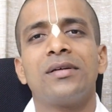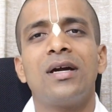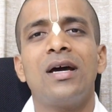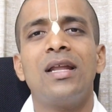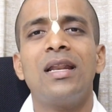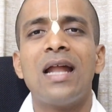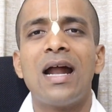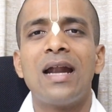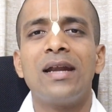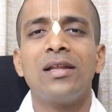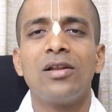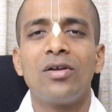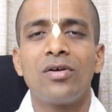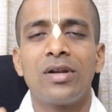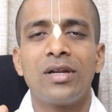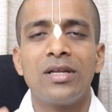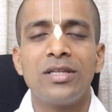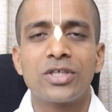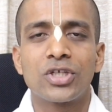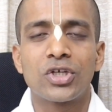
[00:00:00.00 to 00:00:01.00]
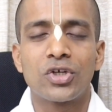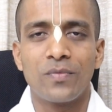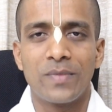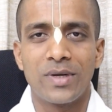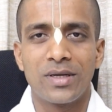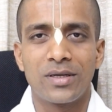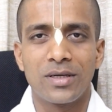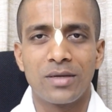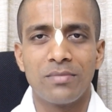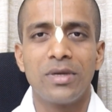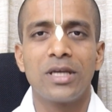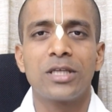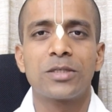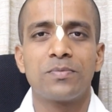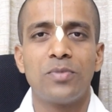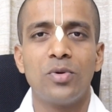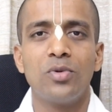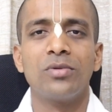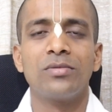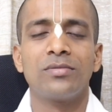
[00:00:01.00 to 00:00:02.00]
a ladle or an instrument, a big
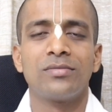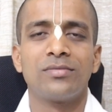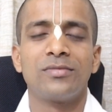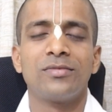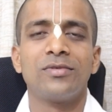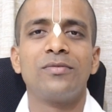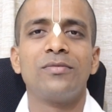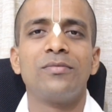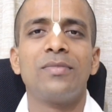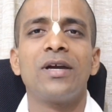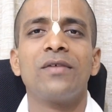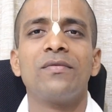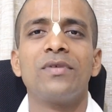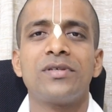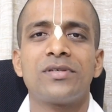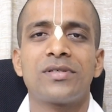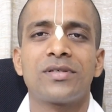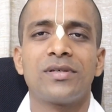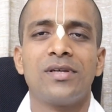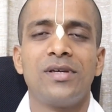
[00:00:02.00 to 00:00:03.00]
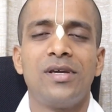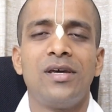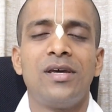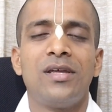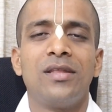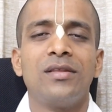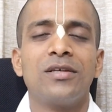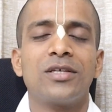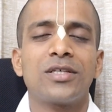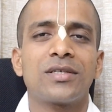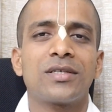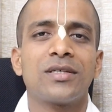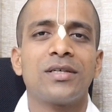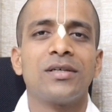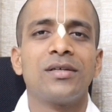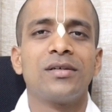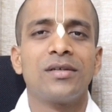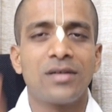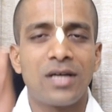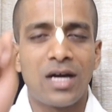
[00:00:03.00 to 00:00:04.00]
spoon you know, by which this
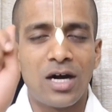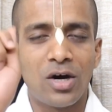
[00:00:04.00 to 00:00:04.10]
uh,